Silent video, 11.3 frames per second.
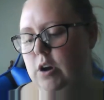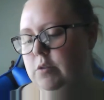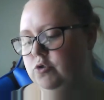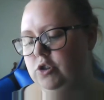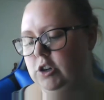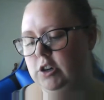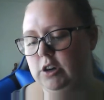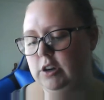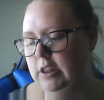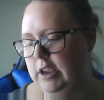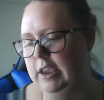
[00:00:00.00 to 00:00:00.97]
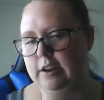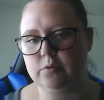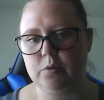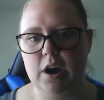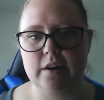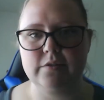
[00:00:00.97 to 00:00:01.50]
I'm sure the kids
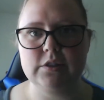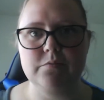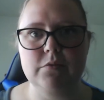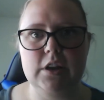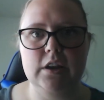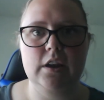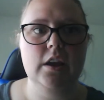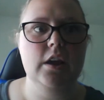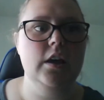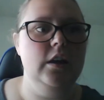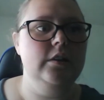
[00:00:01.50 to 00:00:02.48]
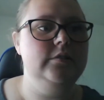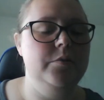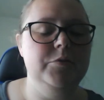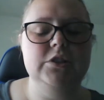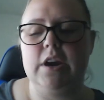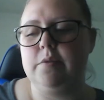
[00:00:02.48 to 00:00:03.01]
will have some
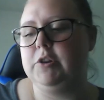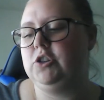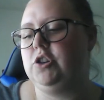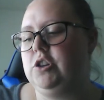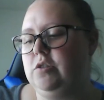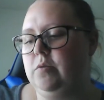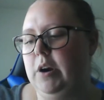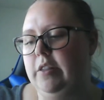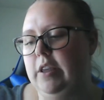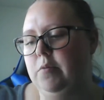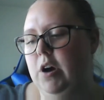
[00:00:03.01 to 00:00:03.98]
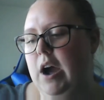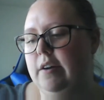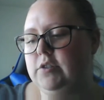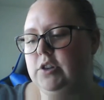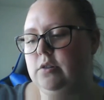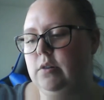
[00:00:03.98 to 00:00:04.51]
assignment to do where they will
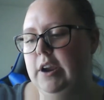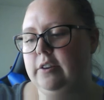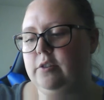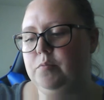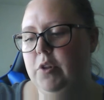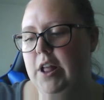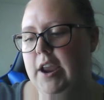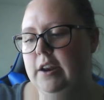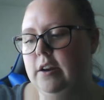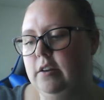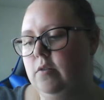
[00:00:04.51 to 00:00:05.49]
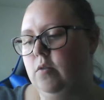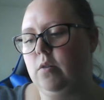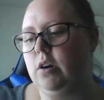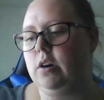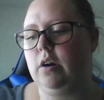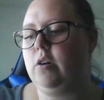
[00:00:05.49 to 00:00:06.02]
have to explain
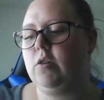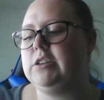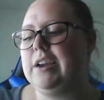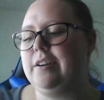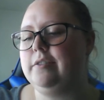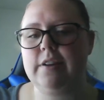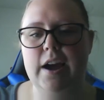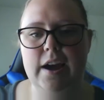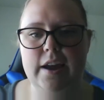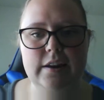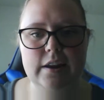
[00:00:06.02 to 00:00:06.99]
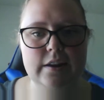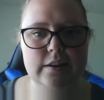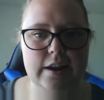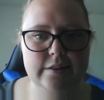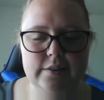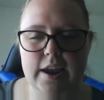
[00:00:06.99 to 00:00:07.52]
or take a side in an
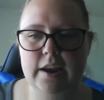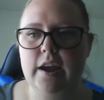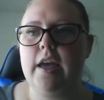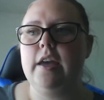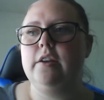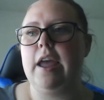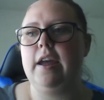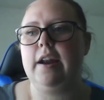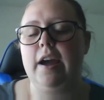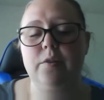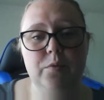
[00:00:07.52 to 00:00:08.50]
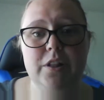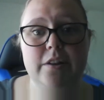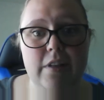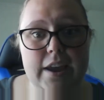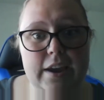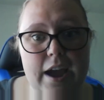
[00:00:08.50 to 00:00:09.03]
essay, and I really
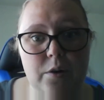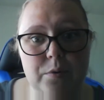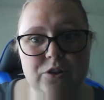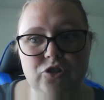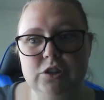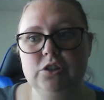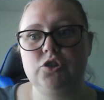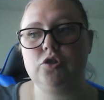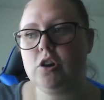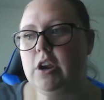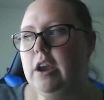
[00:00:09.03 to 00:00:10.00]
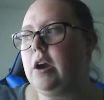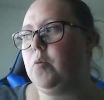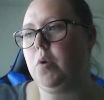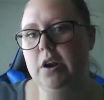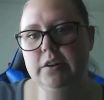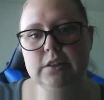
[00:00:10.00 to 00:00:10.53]
like how we just took it
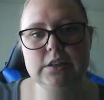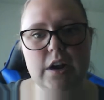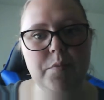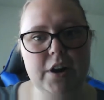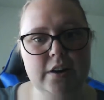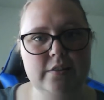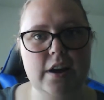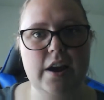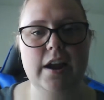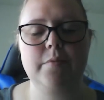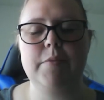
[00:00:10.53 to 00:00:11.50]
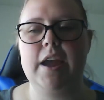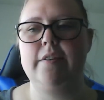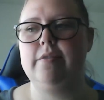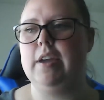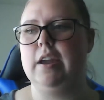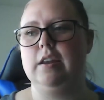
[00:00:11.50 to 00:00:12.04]
one step at a time
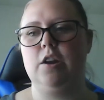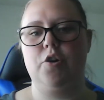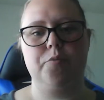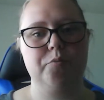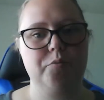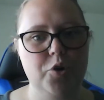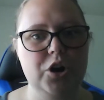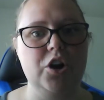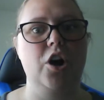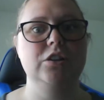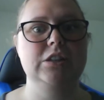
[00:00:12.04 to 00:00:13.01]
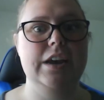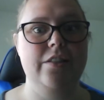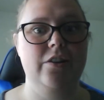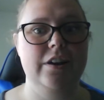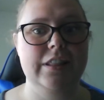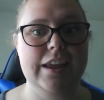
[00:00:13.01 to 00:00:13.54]
and then put it all
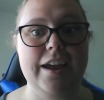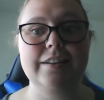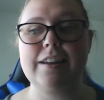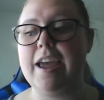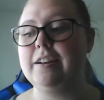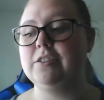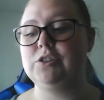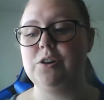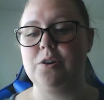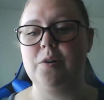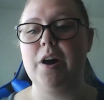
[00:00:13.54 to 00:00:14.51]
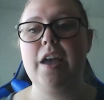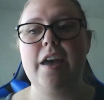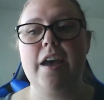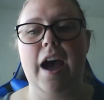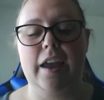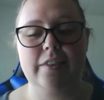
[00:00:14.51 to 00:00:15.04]
together in the end. And so
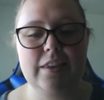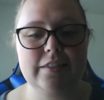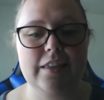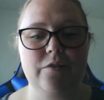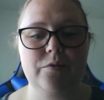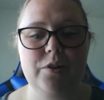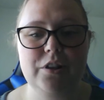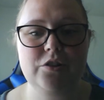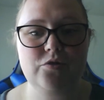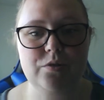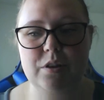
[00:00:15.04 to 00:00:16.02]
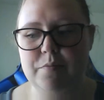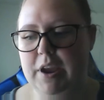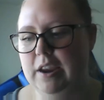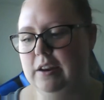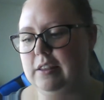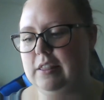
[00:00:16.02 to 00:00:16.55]
I think really truly
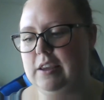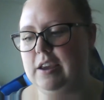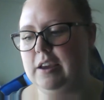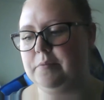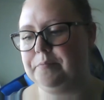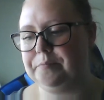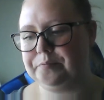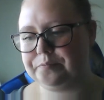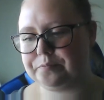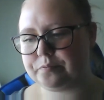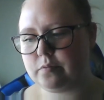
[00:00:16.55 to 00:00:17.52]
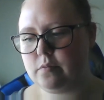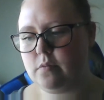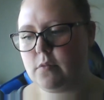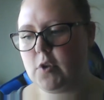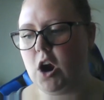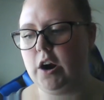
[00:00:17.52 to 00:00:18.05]
made the
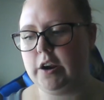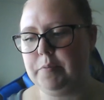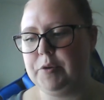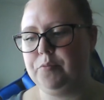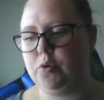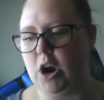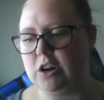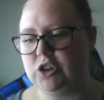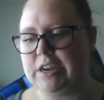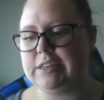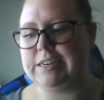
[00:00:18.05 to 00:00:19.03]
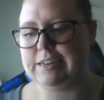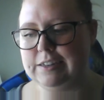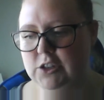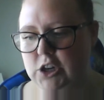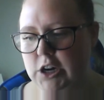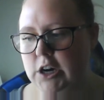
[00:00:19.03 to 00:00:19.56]
argument project
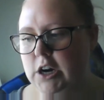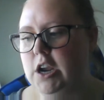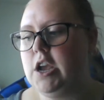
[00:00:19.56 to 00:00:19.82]
easier.